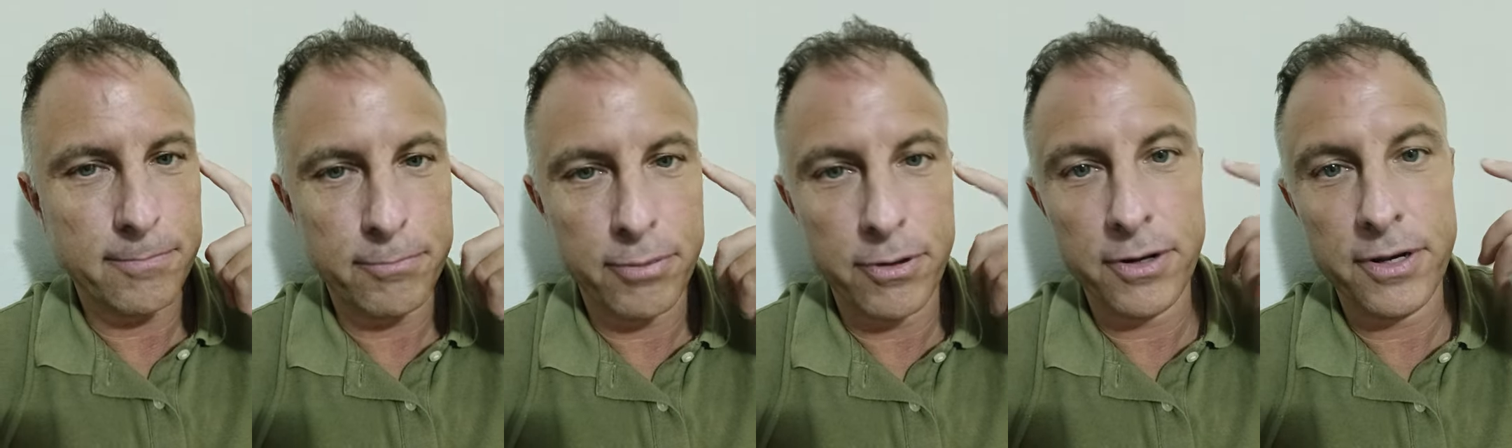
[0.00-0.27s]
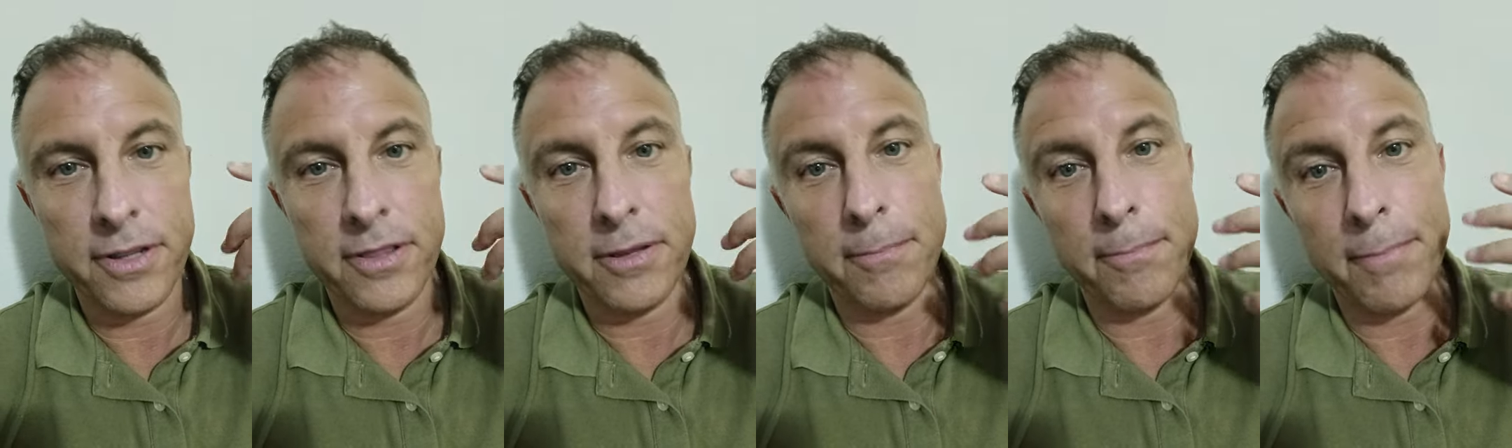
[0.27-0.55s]

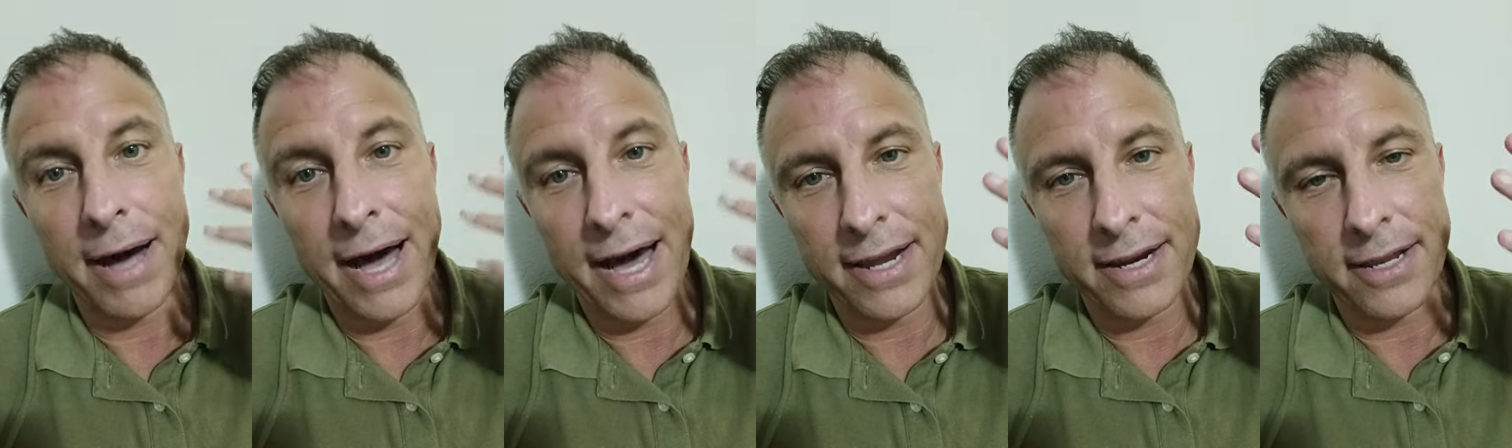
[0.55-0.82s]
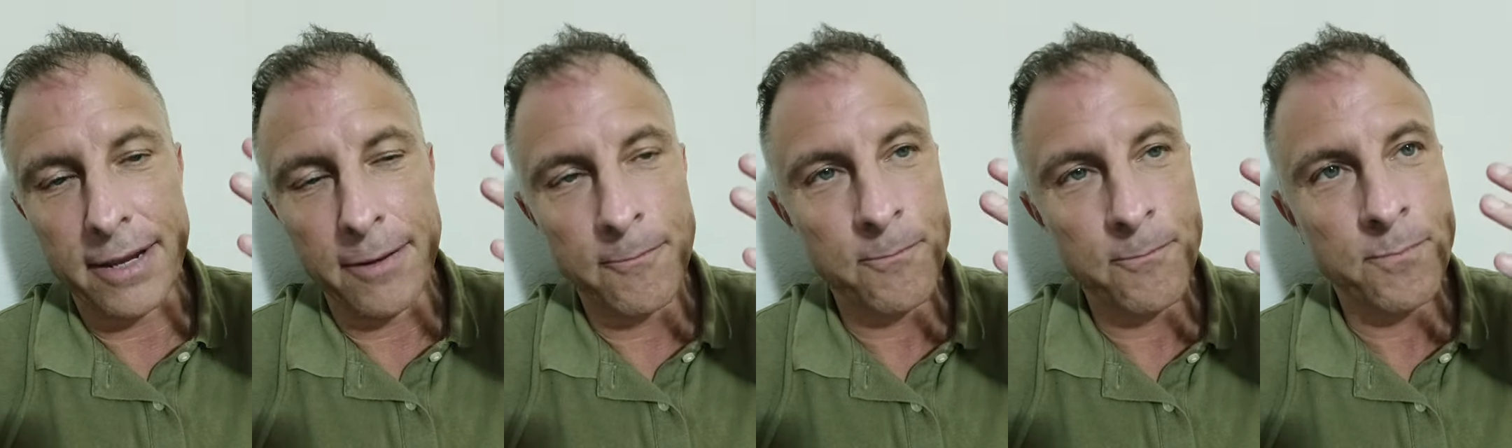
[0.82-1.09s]
putting the
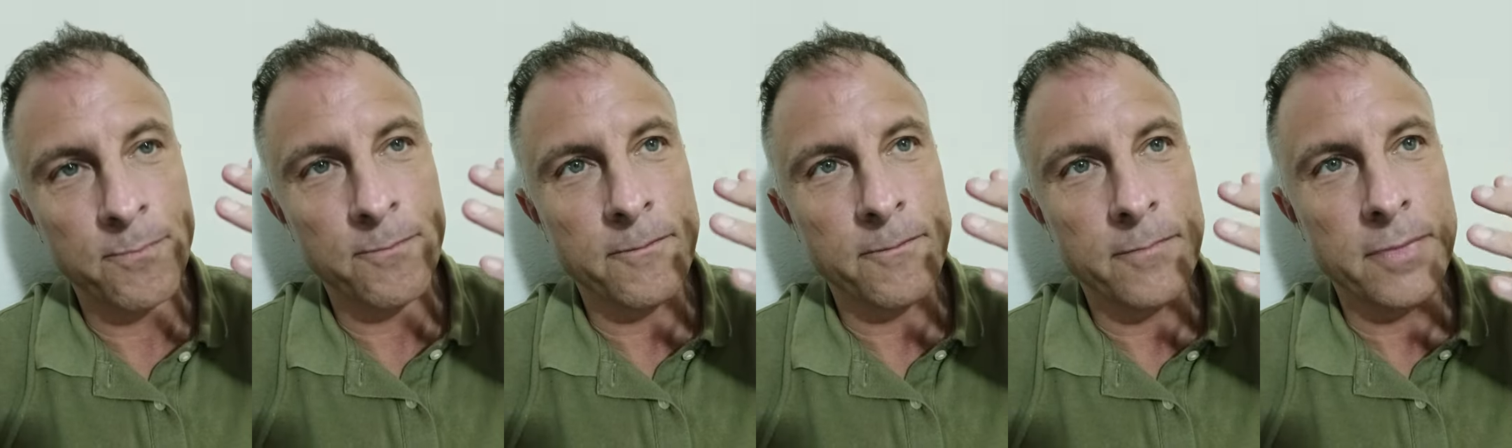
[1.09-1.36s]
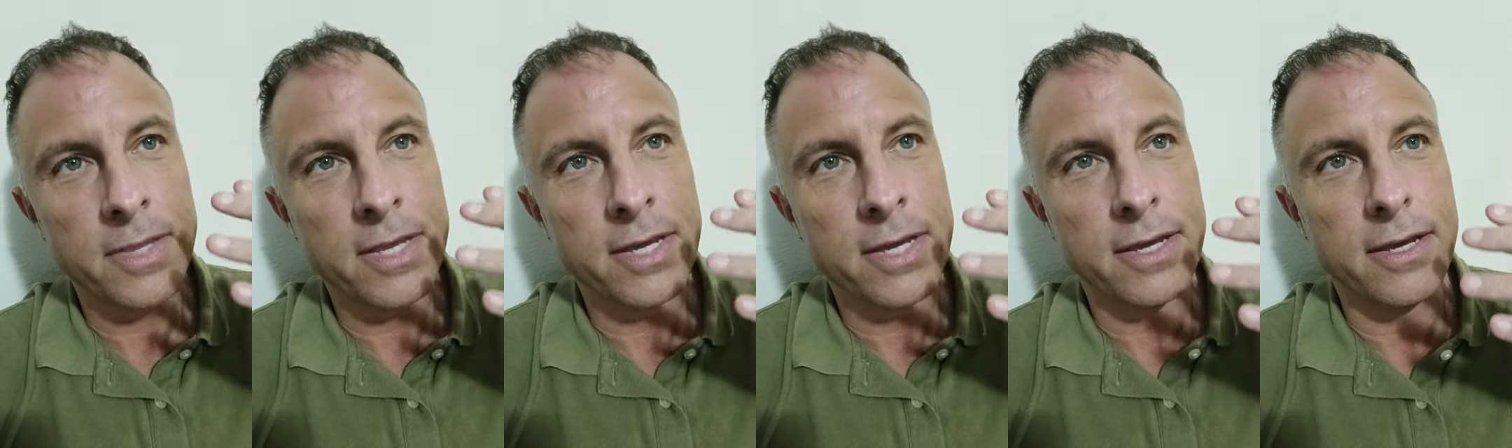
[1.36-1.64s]
body
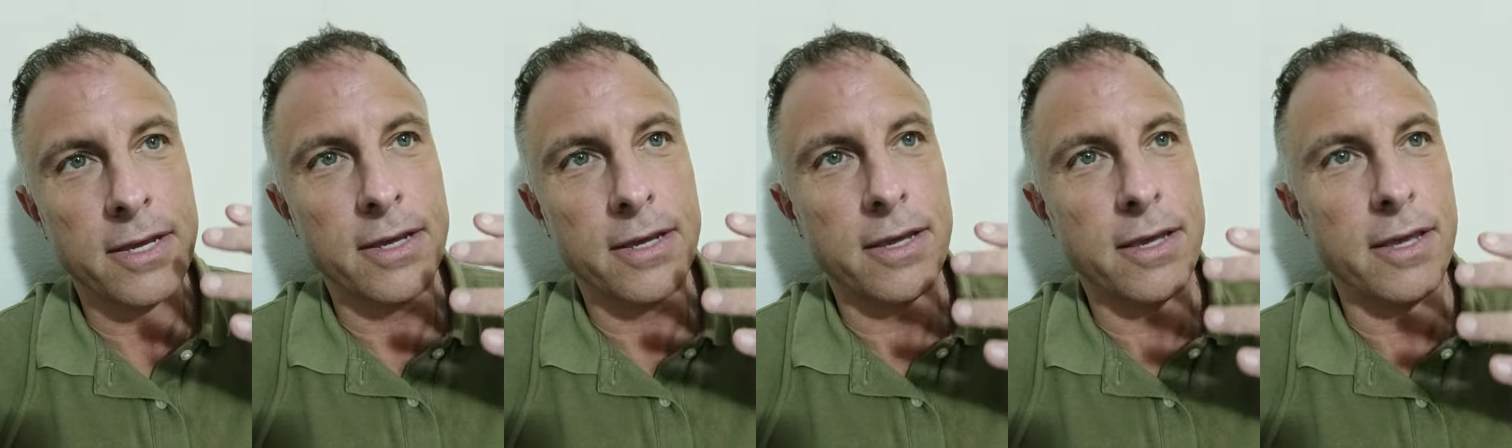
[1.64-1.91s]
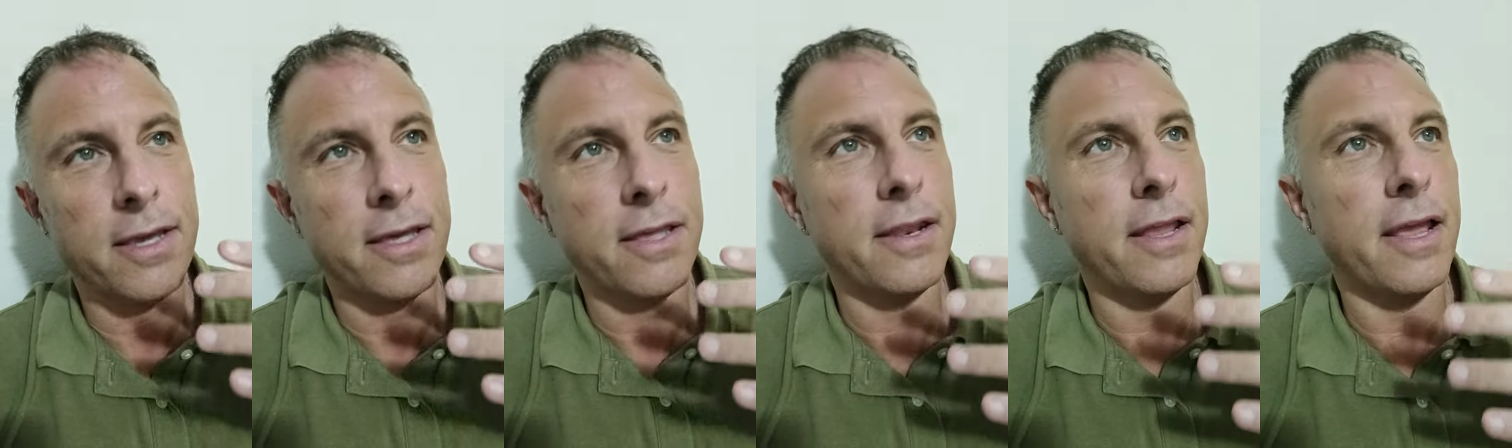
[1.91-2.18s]

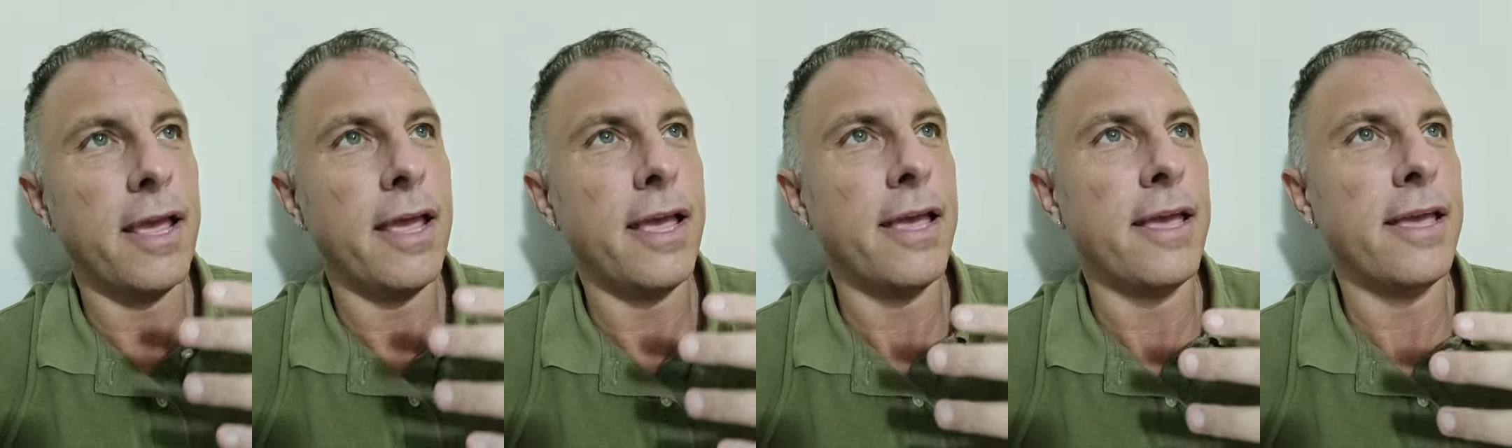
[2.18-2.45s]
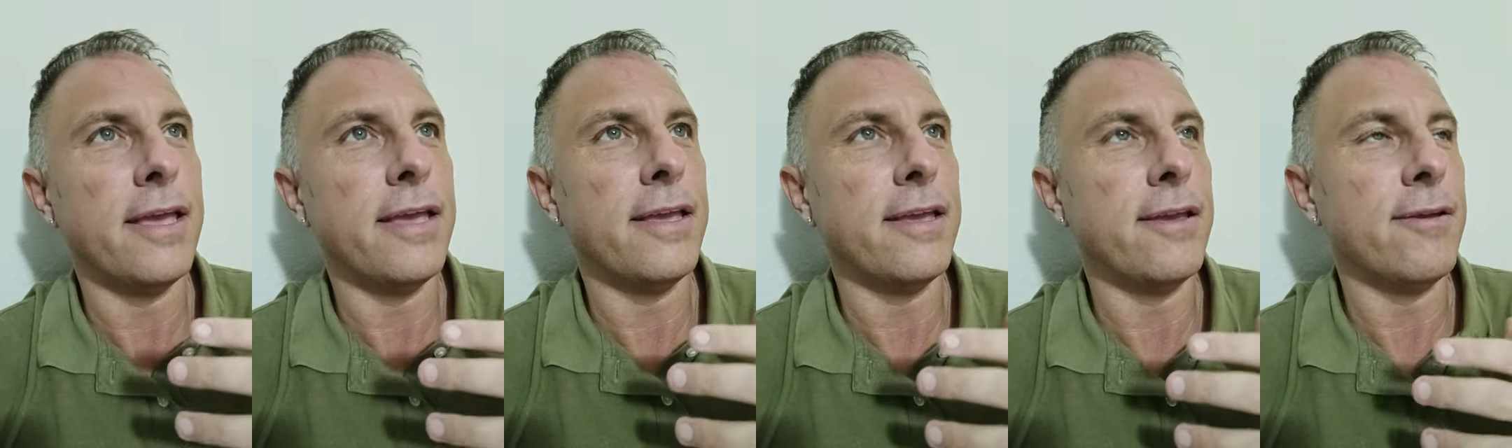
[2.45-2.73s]
in
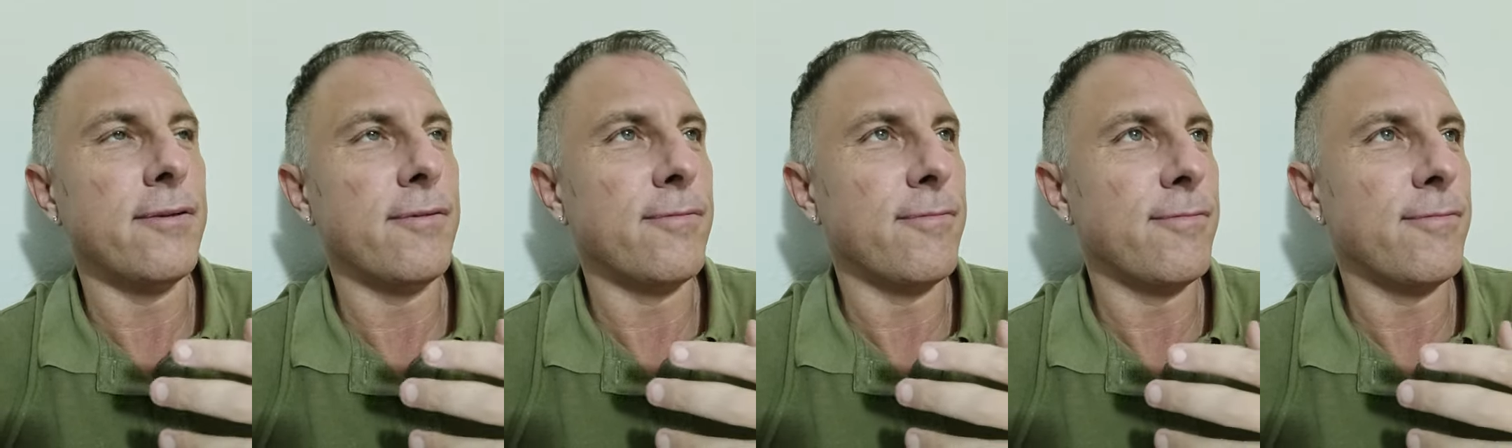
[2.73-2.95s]
a